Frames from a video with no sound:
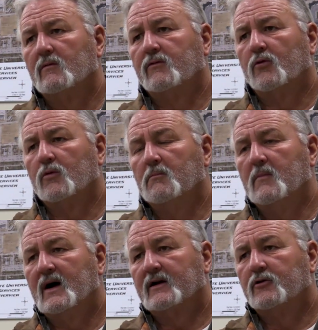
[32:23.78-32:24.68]
For
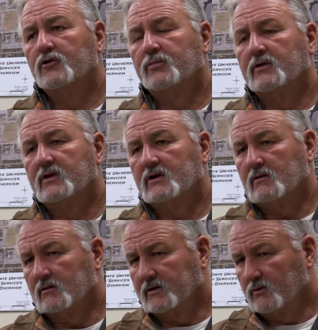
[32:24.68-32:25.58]
my crew
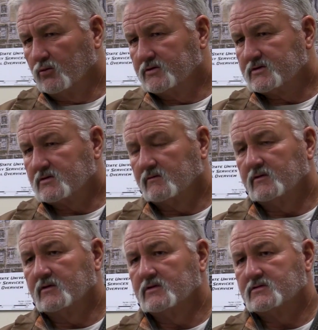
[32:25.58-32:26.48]
particularly, we're just over
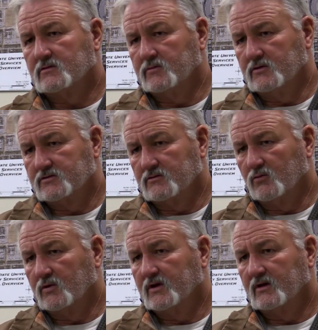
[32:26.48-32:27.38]
the distribution.
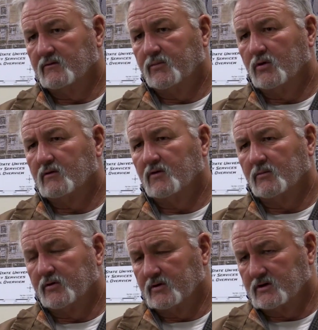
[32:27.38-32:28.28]
We have part of our
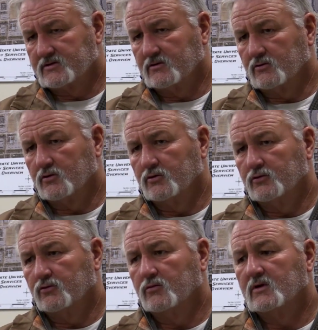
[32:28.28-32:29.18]
production
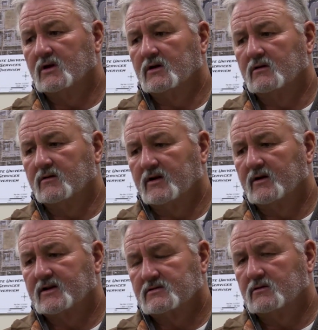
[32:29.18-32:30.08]
crew, they're
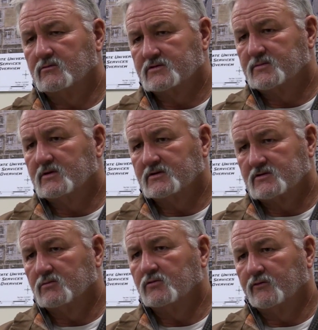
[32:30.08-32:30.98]
actually
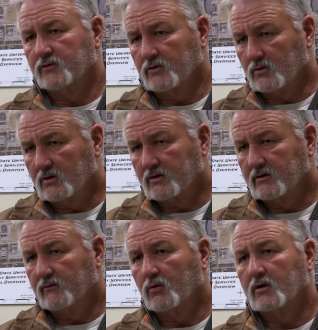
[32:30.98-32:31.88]
responsible for the quality
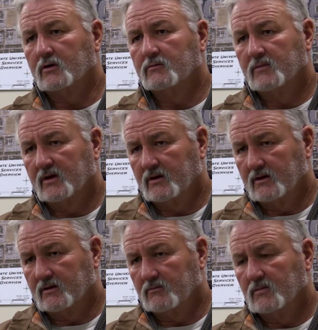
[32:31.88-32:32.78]
of water,
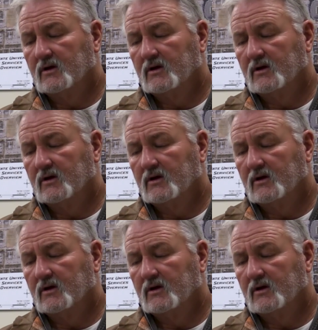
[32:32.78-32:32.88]
and